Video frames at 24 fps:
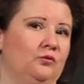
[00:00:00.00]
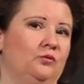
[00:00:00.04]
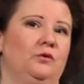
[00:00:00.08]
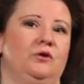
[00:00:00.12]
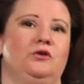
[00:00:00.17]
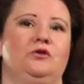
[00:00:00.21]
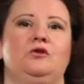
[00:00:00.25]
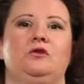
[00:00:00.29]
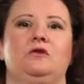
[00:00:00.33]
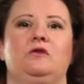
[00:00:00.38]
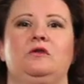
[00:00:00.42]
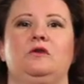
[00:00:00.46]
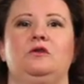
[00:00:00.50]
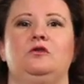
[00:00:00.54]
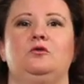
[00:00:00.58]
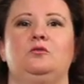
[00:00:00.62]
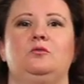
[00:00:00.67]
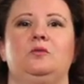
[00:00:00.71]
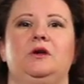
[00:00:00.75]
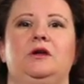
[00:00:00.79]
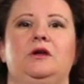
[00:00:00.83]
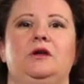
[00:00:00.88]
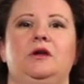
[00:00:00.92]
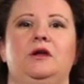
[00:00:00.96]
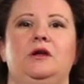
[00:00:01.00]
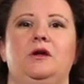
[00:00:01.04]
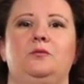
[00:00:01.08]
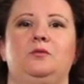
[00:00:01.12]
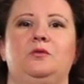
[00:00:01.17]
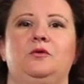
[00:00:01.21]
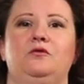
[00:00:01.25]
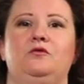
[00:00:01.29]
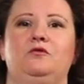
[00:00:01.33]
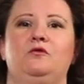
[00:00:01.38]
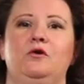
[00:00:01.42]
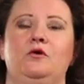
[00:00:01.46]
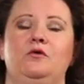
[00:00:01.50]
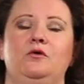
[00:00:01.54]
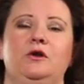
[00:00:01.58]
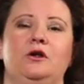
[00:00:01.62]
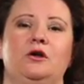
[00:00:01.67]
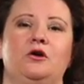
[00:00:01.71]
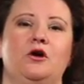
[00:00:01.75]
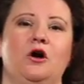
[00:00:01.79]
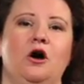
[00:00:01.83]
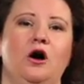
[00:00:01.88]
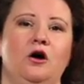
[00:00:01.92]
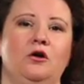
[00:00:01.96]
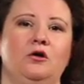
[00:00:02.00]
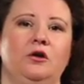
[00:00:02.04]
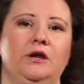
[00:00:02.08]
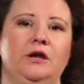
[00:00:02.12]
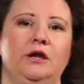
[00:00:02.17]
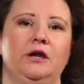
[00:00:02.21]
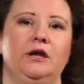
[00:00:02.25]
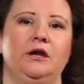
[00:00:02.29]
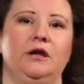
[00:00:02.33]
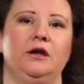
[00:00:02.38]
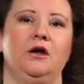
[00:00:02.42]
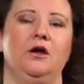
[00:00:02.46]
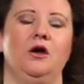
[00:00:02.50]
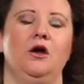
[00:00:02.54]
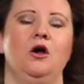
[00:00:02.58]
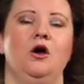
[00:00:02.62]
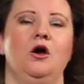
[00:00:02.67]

which is either picking up the phone and calling